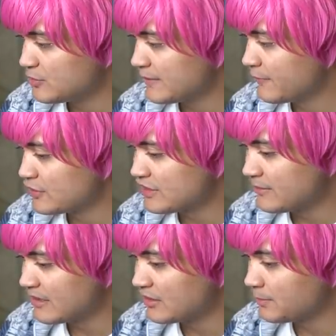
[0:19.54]
It was my first
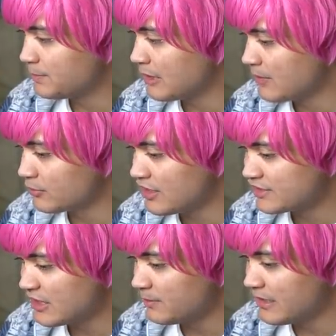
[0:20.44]
attempt at a Bob
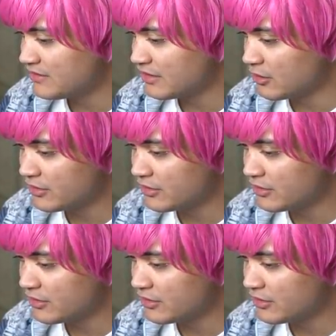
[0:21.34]
Ross type painting.